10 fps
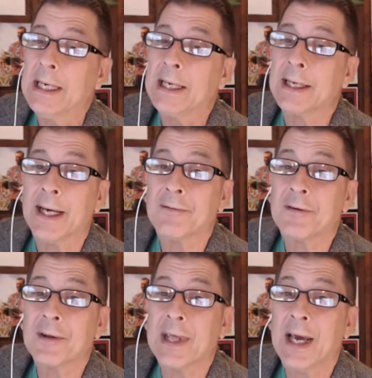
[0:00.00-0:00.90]
And
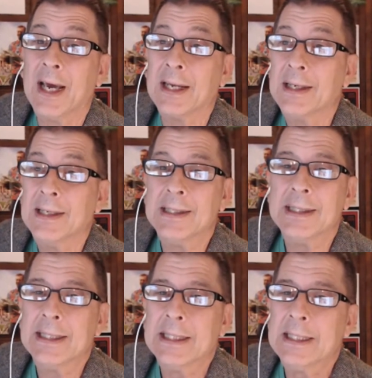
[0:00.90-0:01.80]
after that,
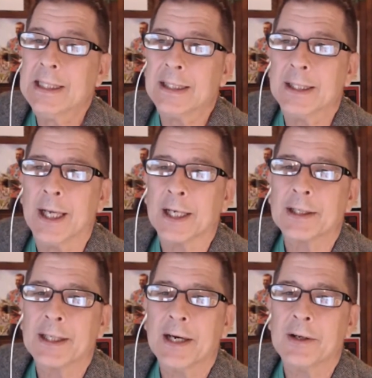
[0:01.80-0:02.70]
next
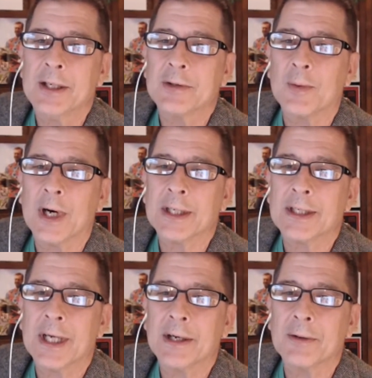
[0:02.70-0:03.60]
counties, watch
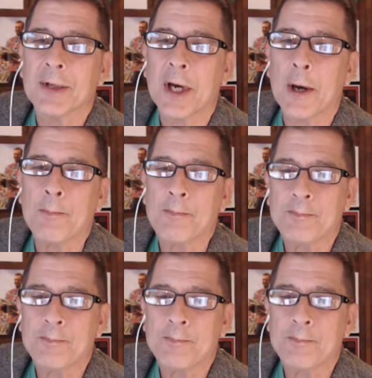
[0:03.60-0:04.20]
out. Here we come.